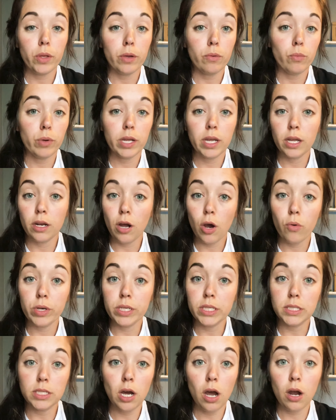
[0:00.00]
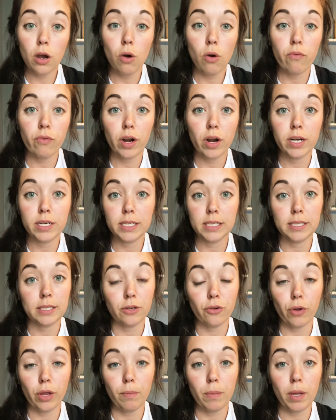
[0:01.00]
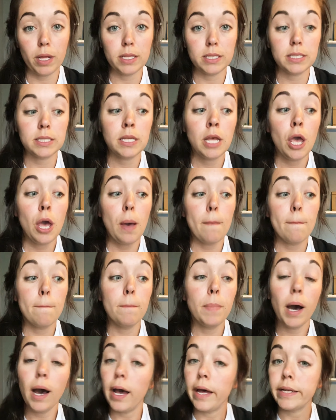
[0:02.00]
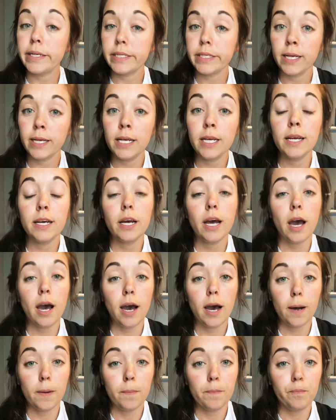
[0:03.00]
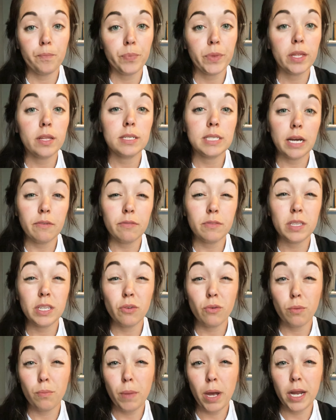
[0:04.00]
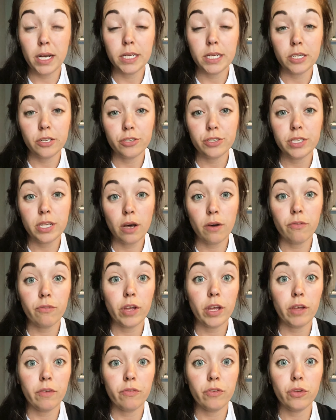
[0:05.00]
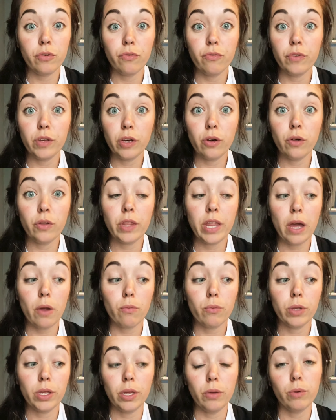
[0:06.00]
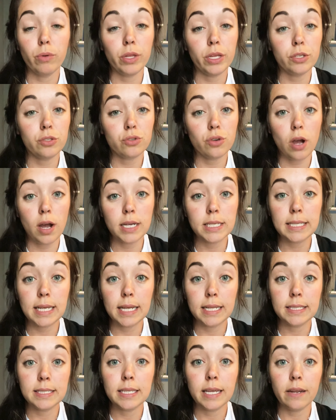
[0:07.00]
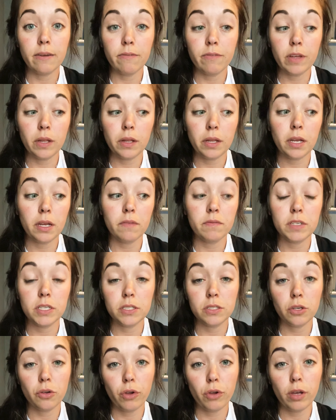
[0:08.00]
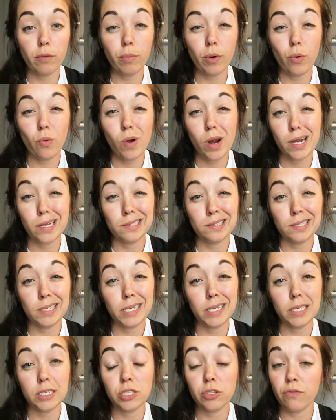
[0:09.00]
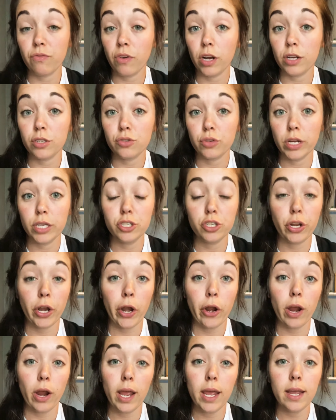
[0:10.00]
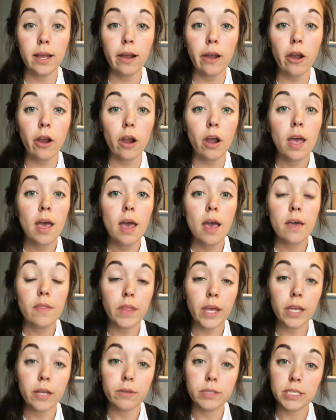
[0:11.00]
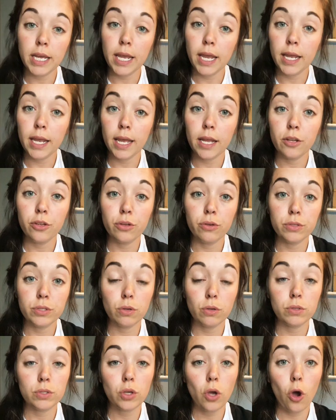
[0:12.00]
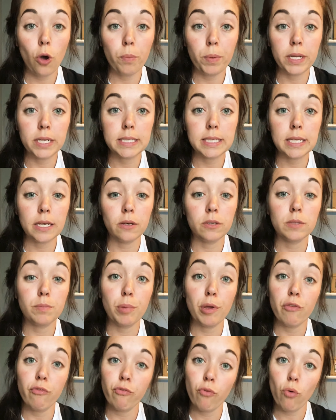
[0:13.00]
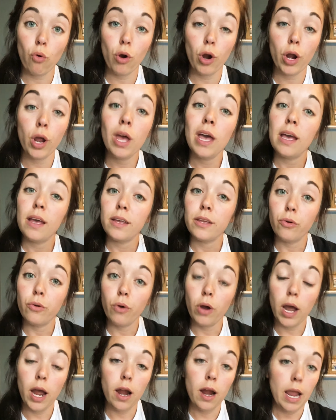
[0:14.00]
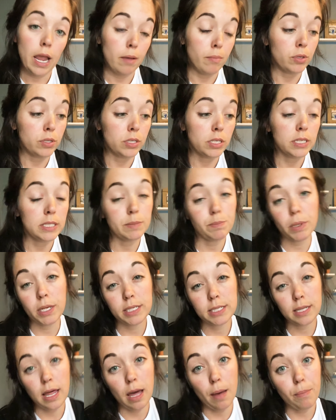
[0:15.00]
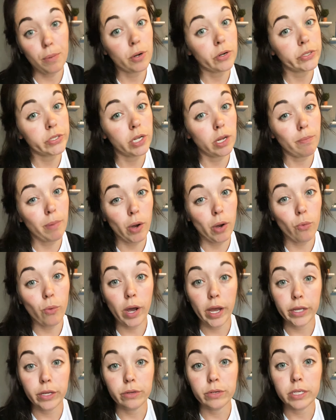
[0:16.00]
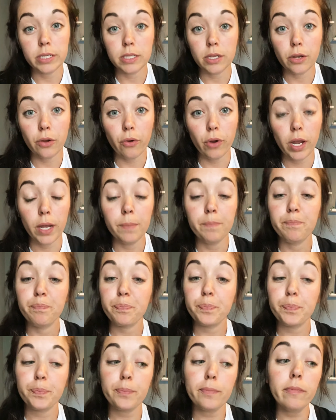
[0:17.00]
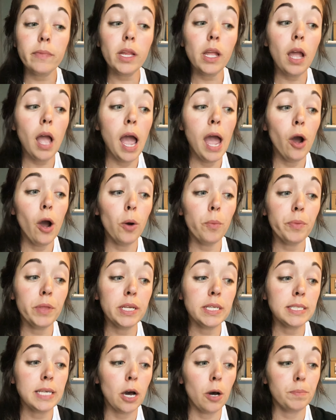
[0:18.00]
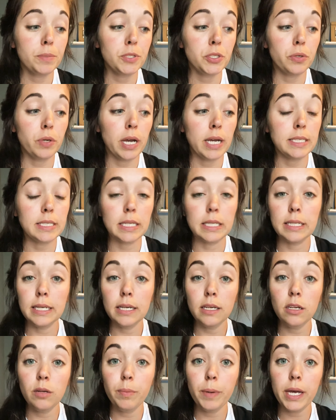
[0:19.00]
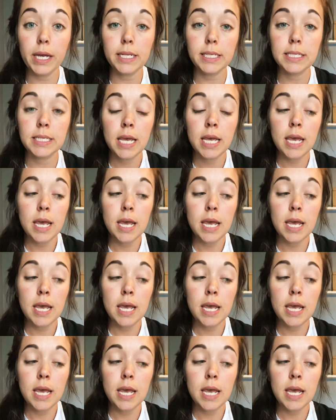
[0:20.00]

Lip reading: We can always talk over our disagreements, but definitely reminding yourself, if you feel that really, really strong sense and feeling of disagreeable where it's leading to frustration or anger, that you take and use those coping skills before you are able to speak to that person about why you disagree. I hope this helps you guys a little bit.